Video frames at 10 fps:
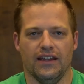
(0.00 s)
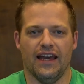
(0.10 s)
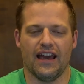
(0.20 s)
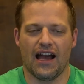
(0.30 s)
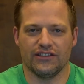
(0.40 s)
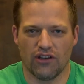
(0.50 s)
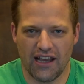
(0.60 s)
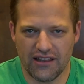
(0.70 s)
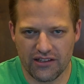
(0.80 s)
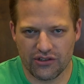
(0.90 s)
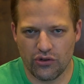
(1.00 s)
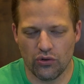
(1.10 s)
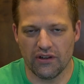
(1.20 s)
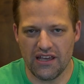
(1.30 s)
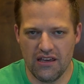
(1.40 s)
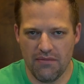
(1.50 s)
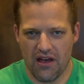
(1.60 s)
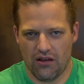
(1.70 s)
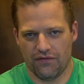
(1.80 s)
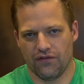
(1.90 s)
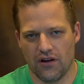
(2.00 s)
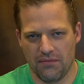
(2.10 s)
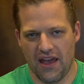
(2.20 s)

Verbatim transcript: Hey guys, so I got this cool email from